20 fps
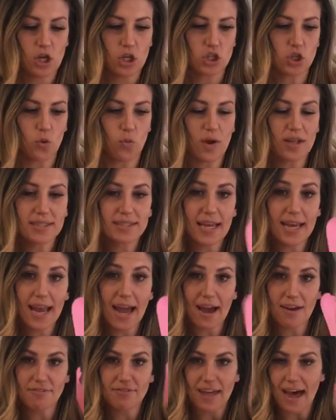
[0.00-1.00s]
So once I
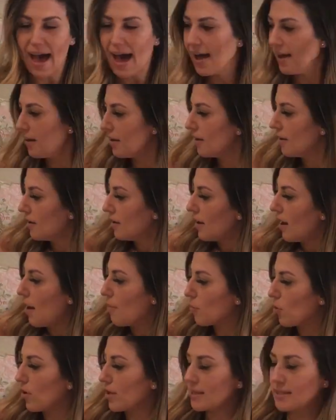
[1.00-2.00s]
have that,
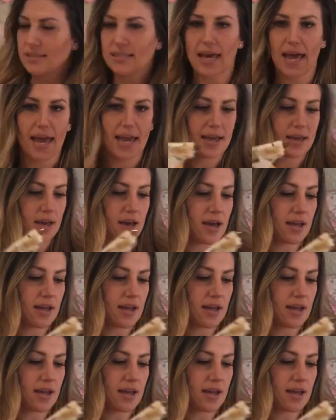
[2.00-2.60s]
I'm going to take